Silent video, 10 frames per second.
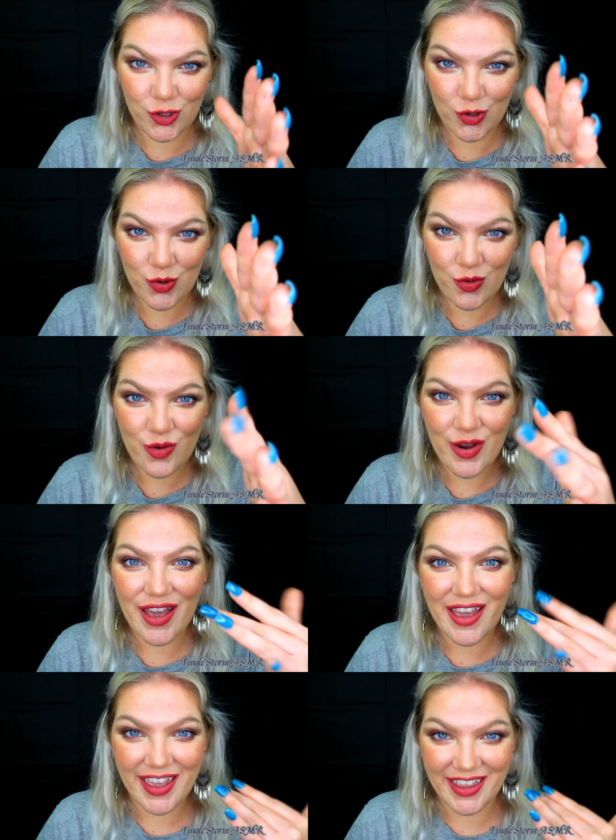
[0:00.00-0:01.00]
You
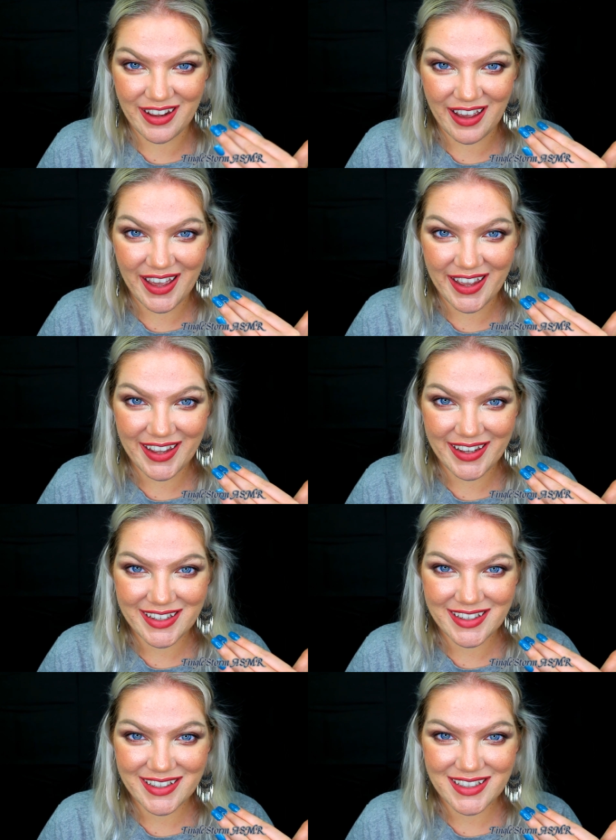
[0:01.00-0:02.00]
and I
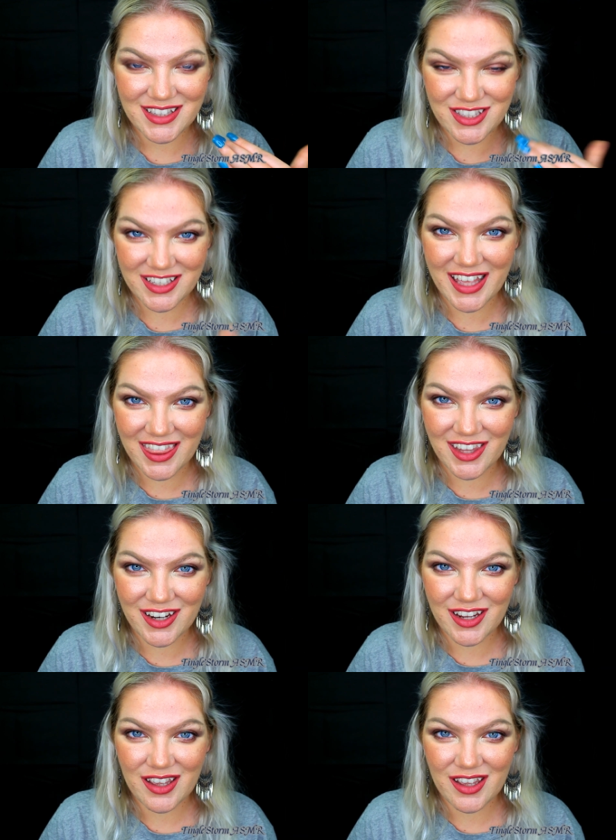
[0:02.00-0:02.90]
together.